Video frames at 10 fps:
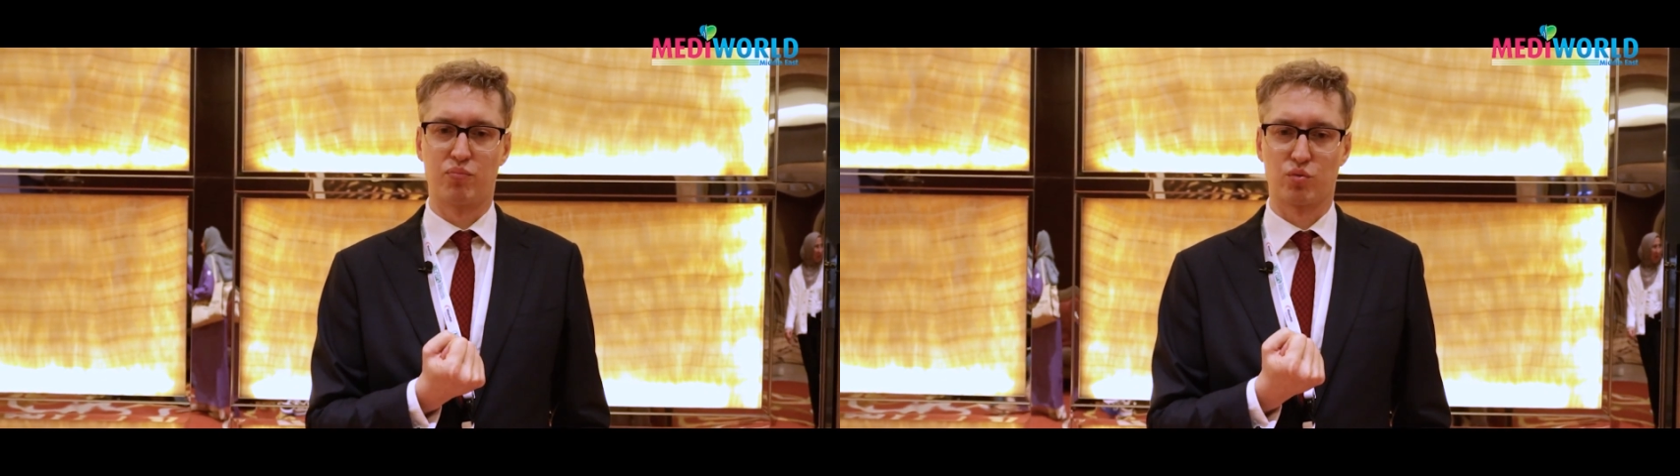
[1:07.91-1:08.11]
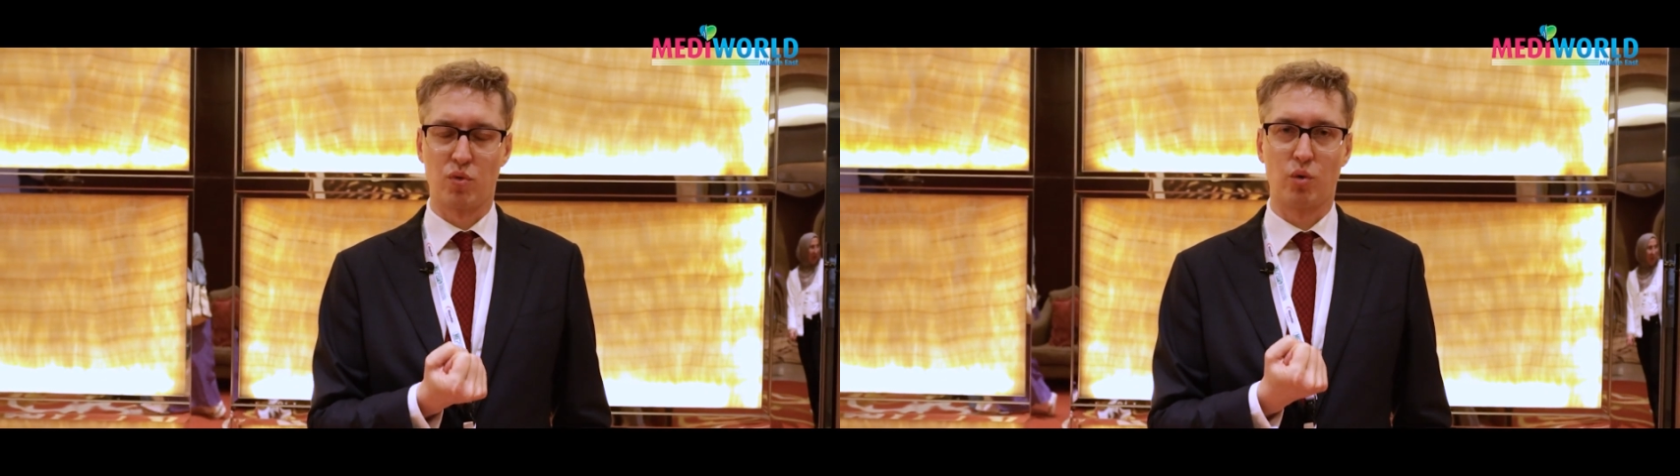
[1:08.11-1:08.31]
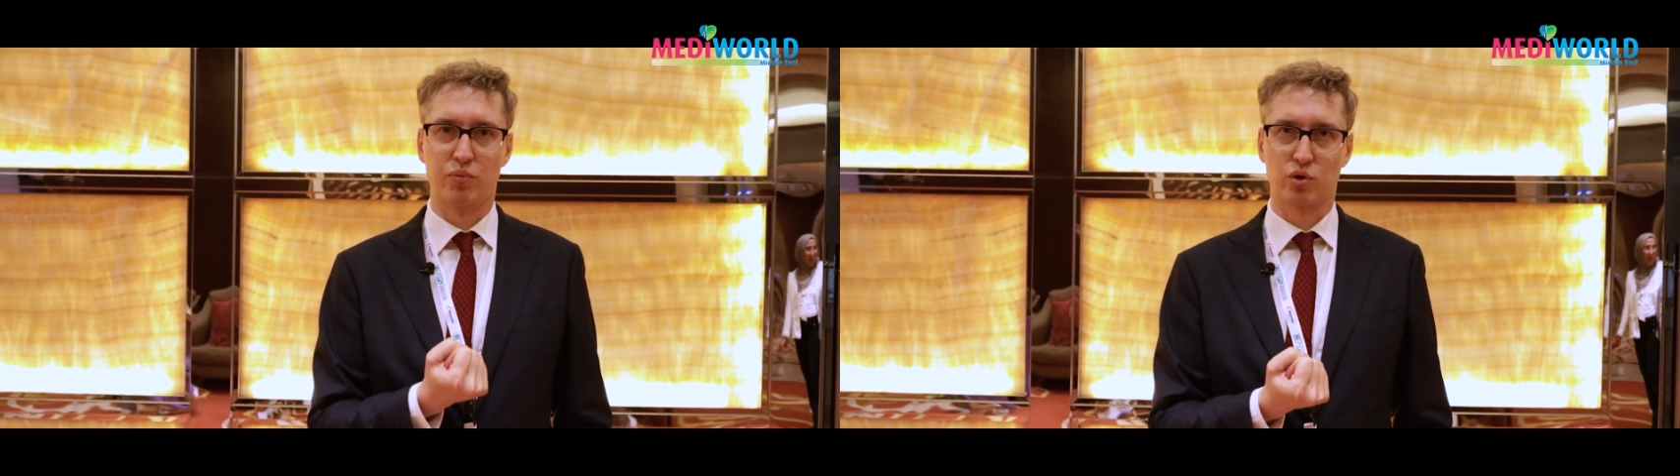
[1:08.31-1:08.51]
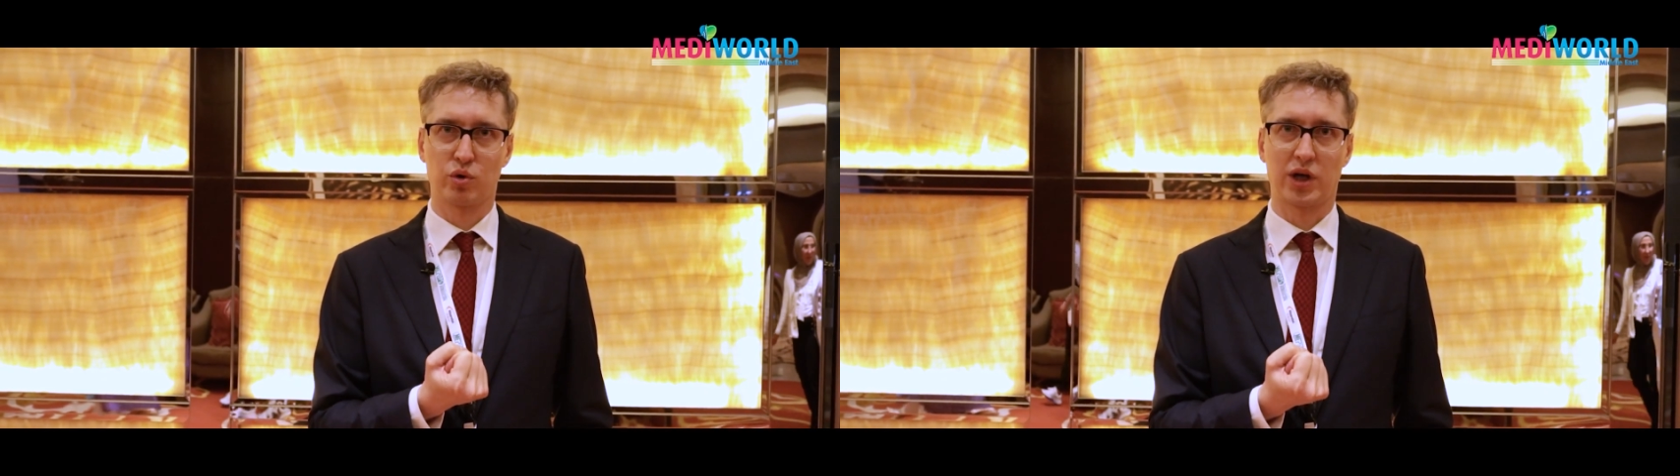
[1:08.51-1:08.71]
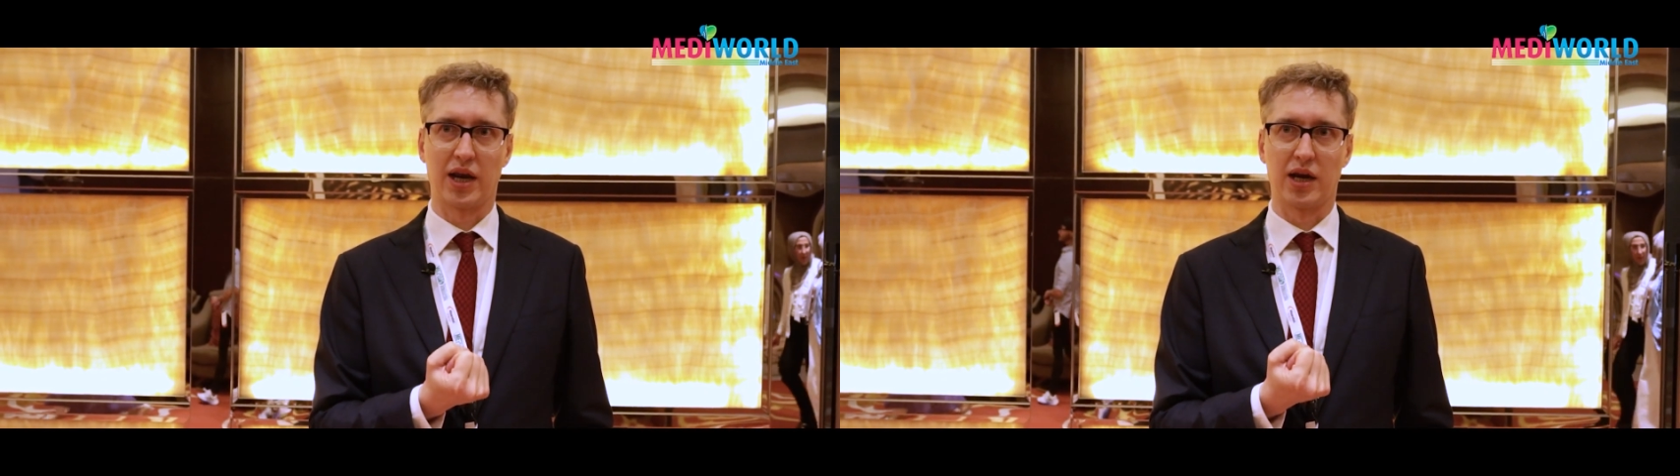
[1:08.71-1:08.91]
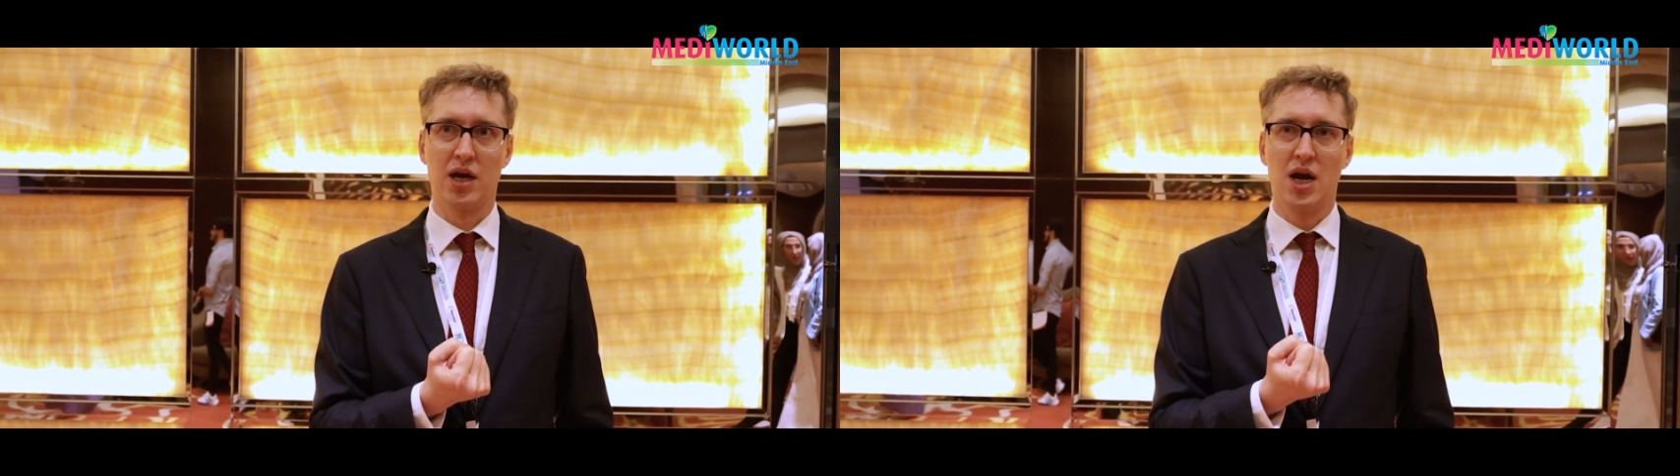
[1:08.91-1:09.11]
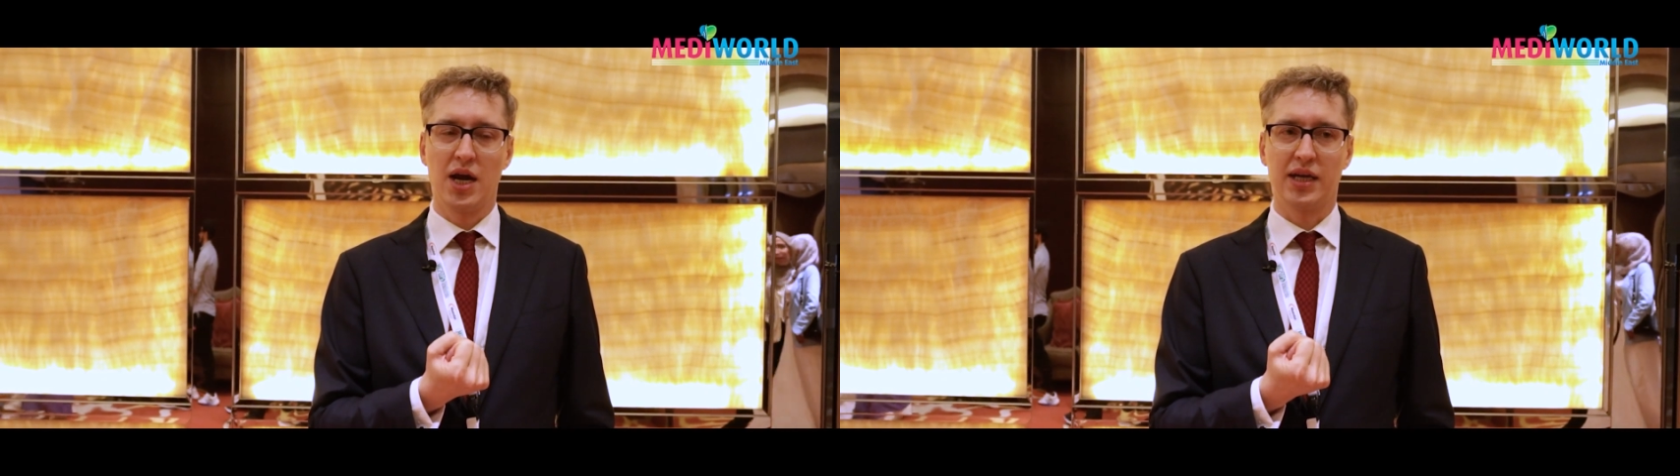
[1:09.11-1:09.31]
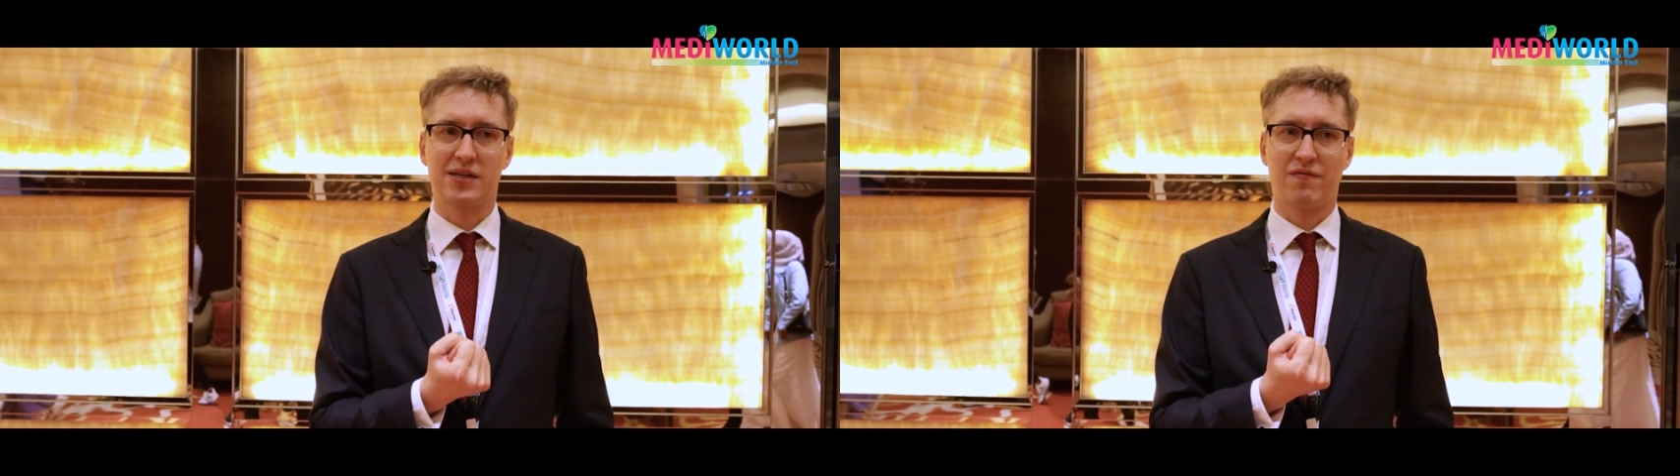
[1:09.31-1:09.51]
more broadly,
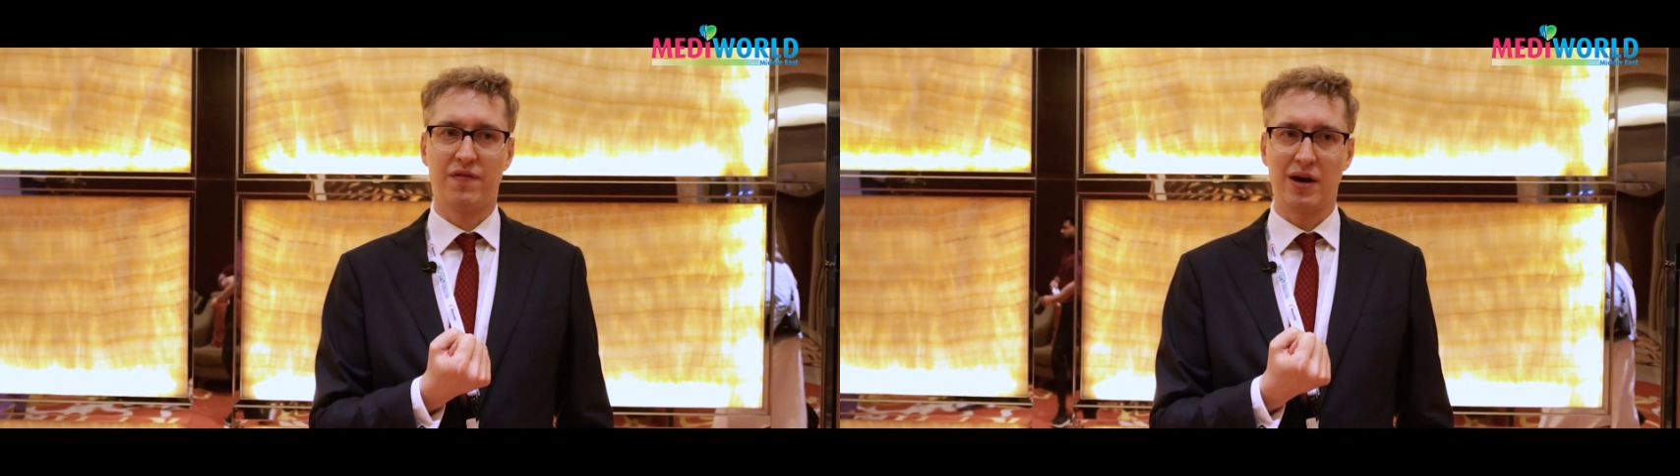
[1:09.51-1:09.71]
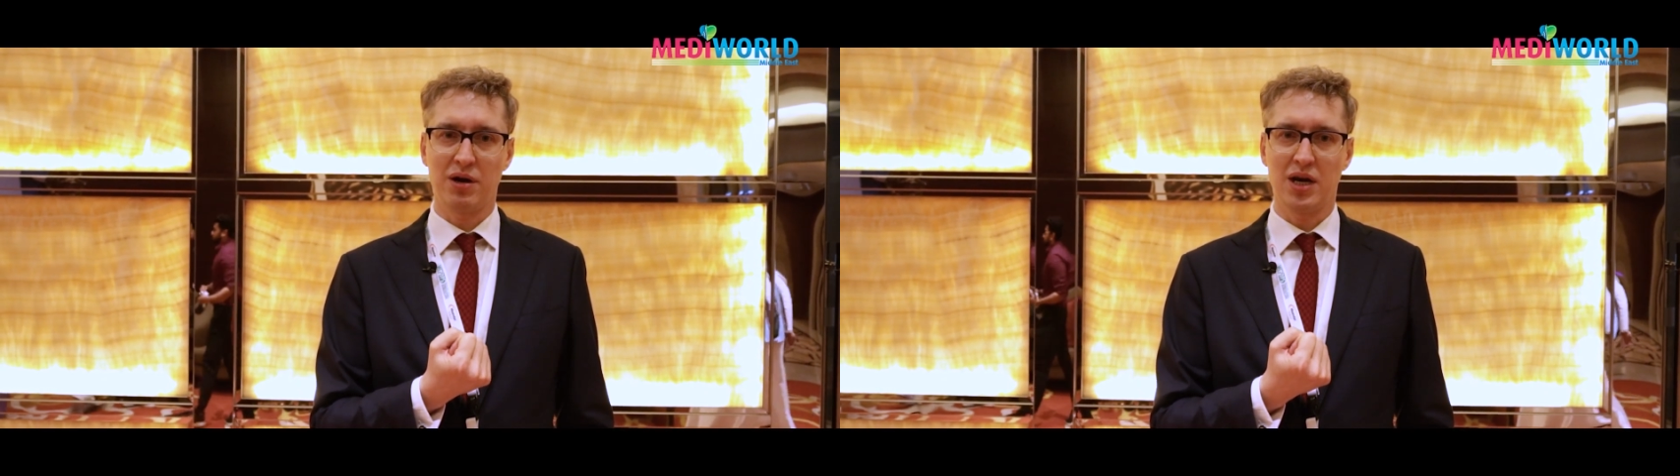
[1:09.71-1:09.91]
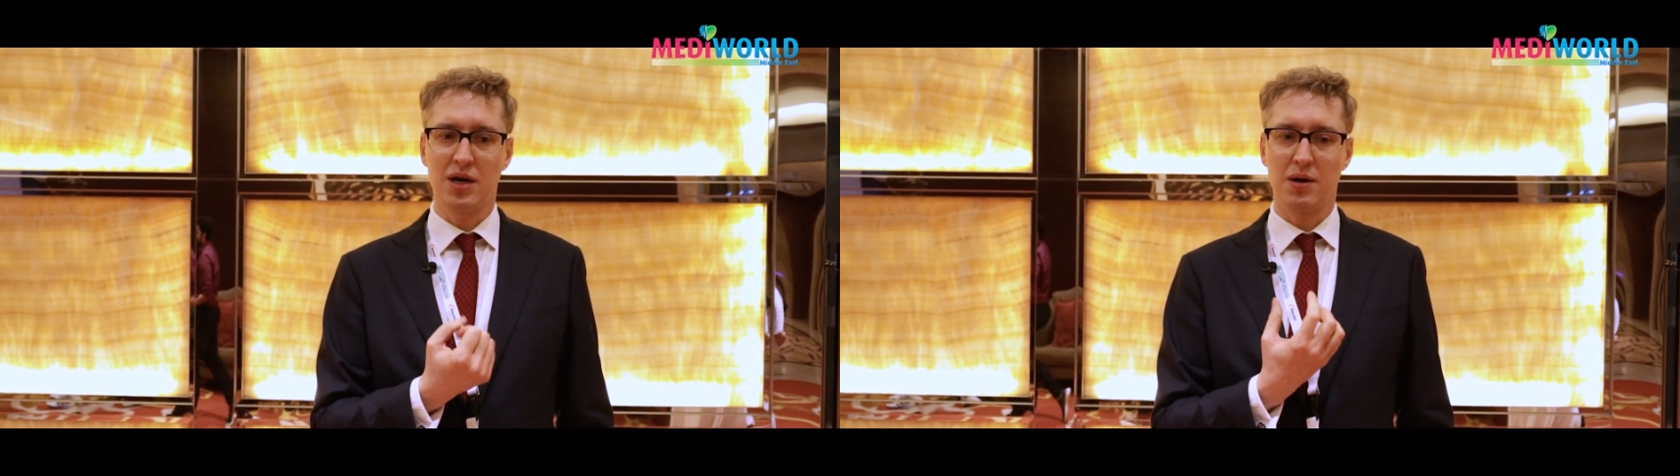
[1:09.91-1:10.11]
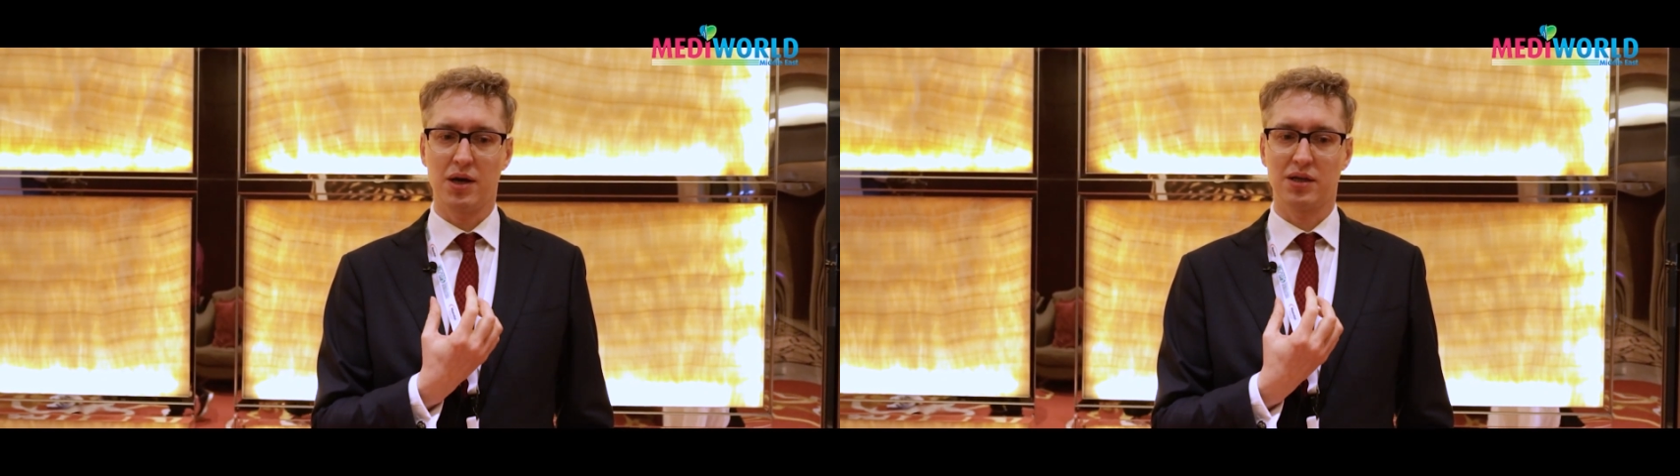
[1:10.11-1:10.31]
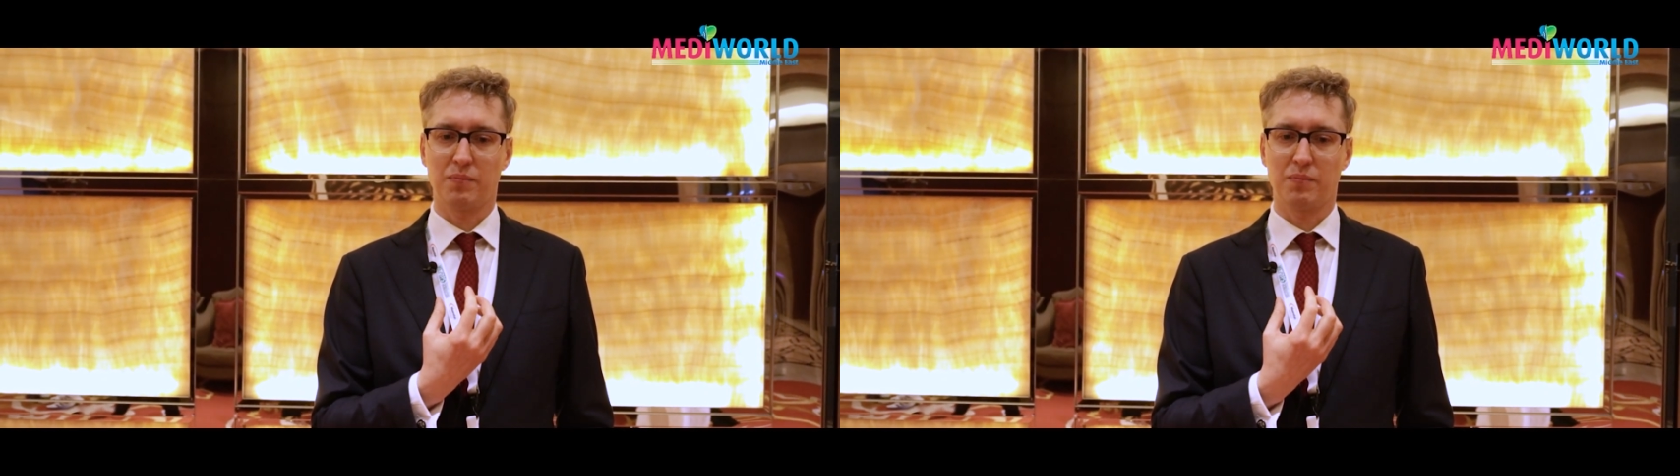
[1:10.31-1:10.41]
is a very